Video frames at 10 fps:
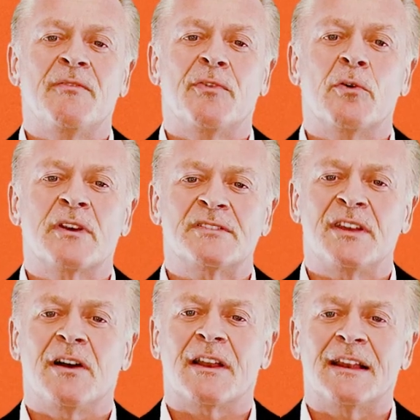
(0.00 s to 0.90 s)

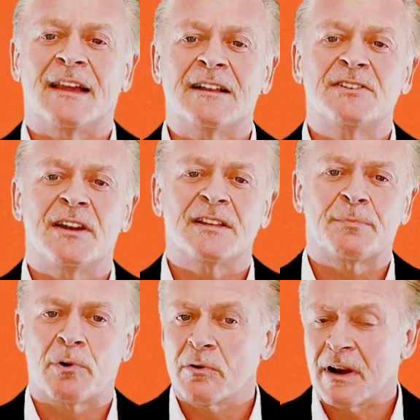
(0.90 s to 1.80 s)
focusing on a Dungeness
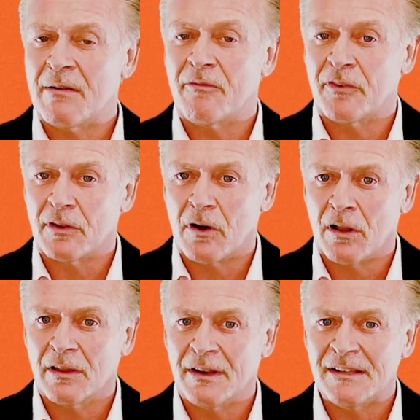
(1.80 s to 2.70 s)
program for the
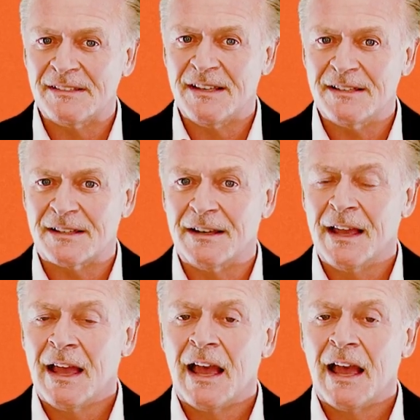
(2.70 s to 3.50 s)
holiday season,